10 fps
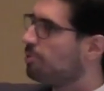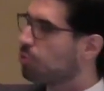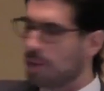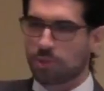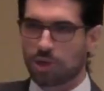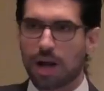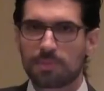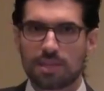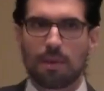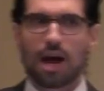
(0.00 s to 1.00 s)
scripture
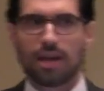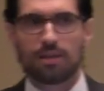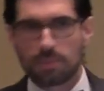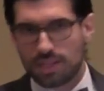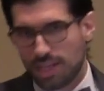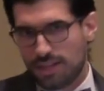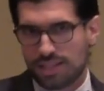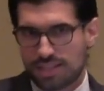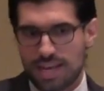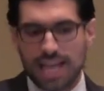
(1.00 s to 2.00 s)
comes to mind, but in
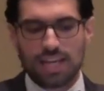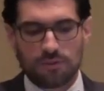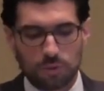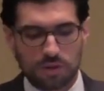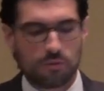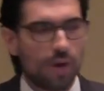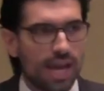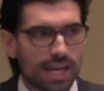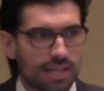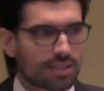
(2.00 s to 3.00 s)
this negative sort of
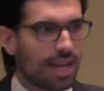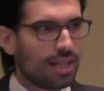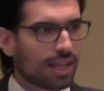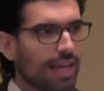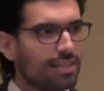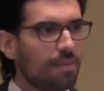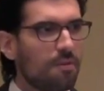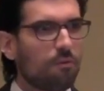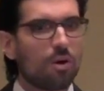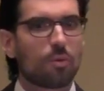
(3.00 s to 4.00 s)
way, because like I said
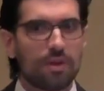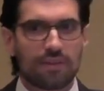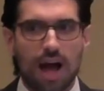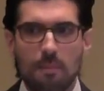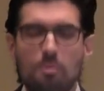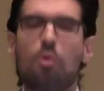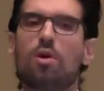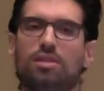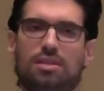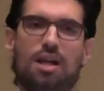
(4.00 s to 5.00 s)
before, we've got
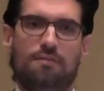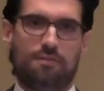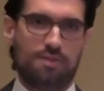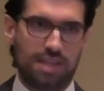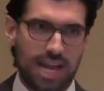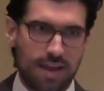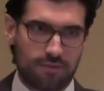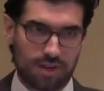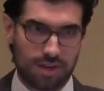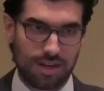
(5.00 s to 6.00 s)
more stuff than
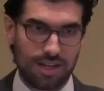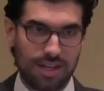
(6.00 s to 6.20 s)
ever.